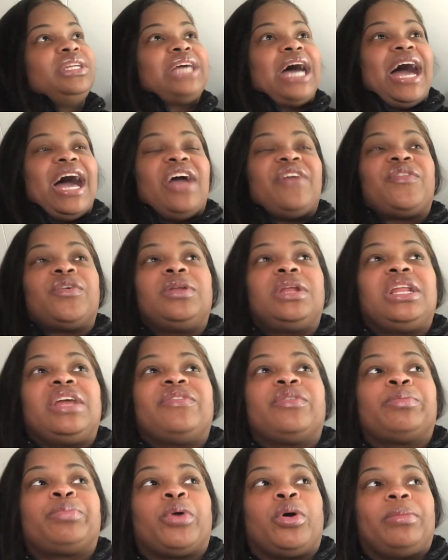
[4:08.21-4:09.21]
the iPhone
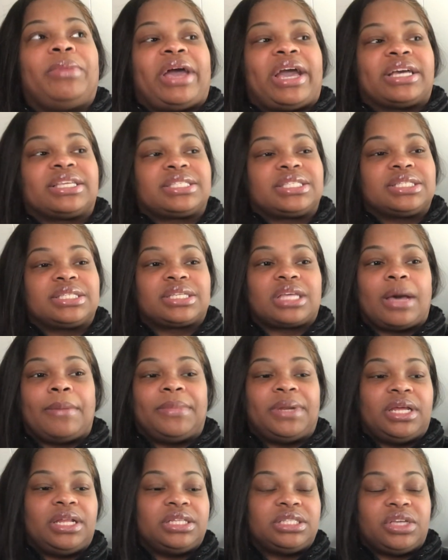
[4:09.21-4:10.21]
11 Pro Max is
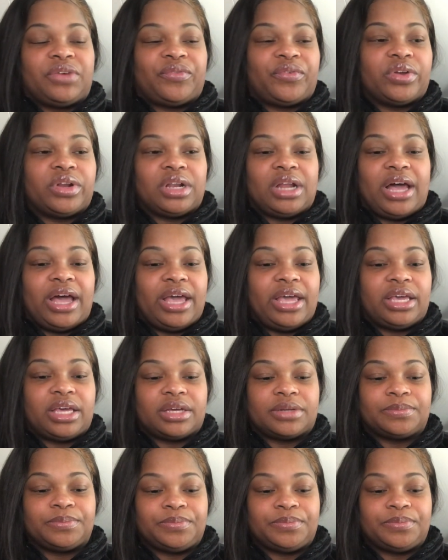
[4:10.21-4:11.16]
coming in different, like,